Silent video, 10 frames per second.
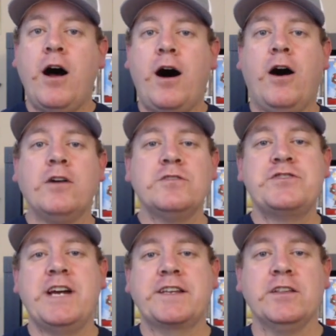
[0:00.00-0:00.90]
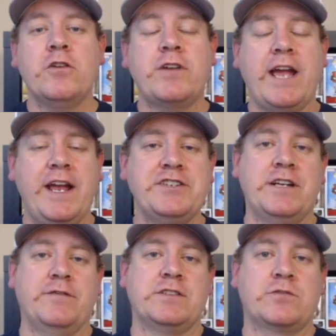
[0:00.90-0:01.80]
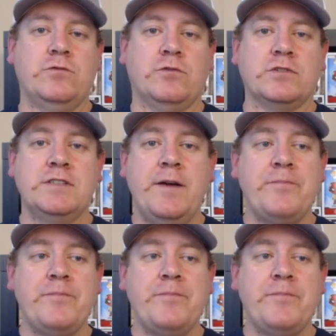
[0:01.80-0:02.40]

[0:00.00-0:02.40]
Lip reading: Also, check the location of the schools.